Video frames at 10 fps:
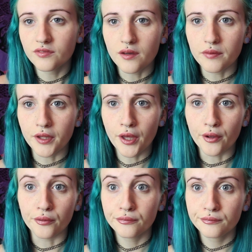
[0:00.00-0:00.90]
There we
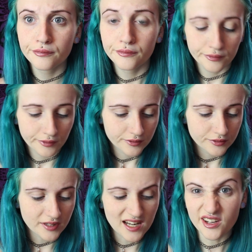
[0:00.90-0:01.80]
go.
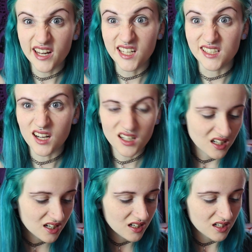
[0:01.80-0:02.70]
Do they look any
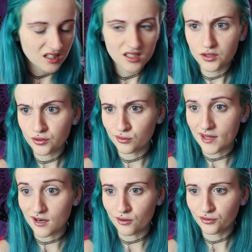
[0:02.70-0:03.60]
darker? Do
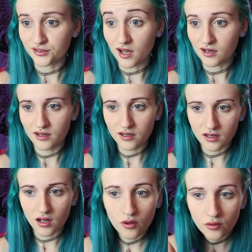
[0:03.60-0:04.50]
they look darker?
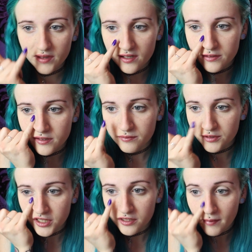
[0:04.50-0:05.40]
Oh, there's some
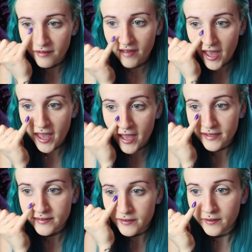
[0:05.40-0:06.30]
shit on my
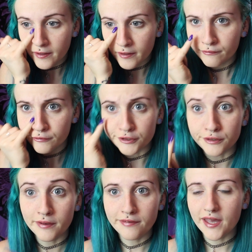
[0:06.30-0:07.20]
face
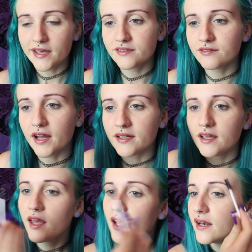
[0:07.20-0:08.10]
shade my face. Right,
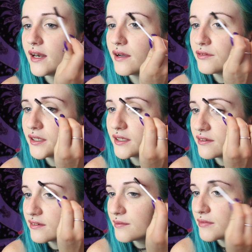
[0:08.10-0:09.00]
now I'm gonna
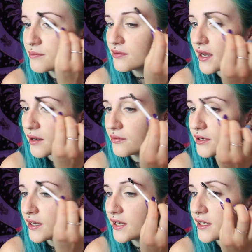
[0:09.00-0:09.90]
grab the brow
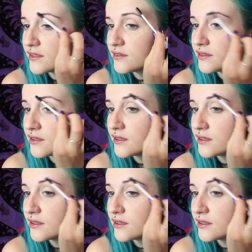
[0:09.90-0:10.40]
brush,